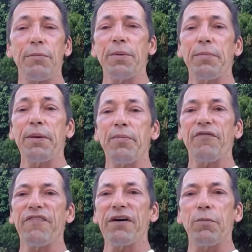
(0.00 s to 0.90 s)
helping
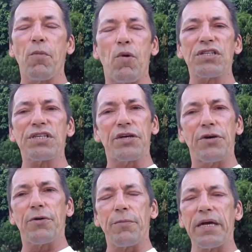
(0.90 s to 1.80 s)
people feel more
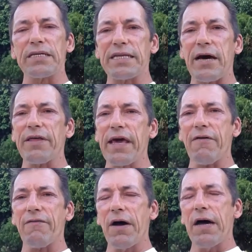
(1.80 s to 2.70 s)
secure because now they
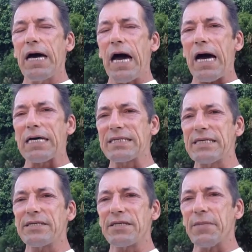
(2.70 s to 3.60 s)
have a
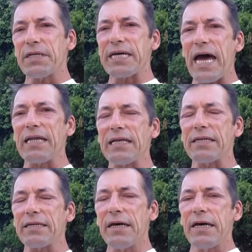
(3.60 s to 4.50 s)
system, a talent.